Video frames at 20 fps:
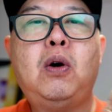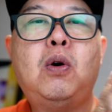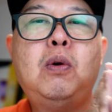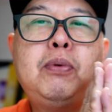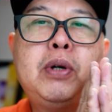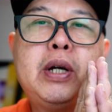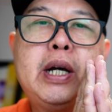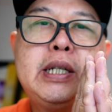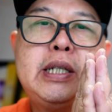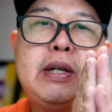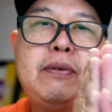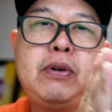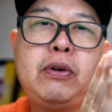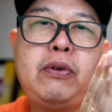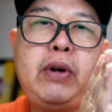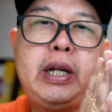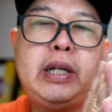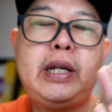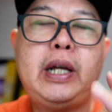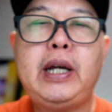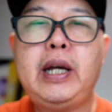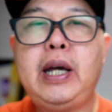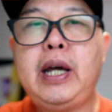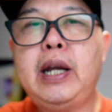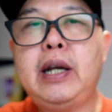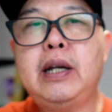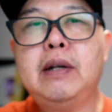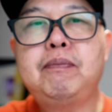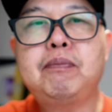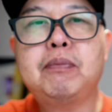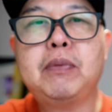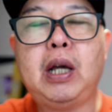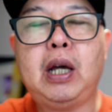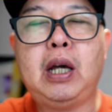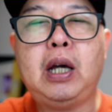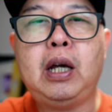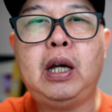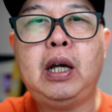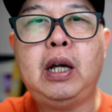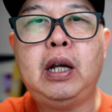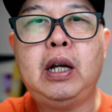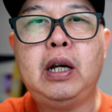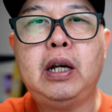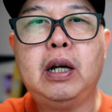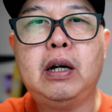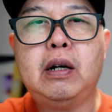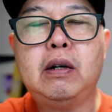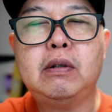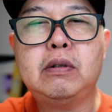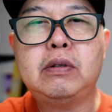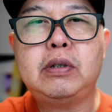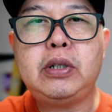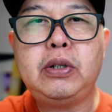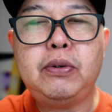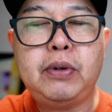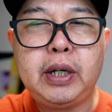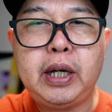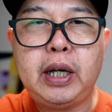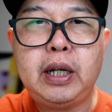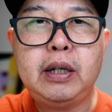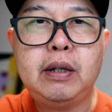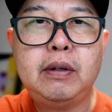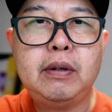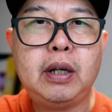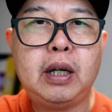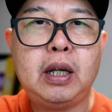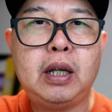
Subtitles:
I hope you guys have a great day ahead, and I'll see you again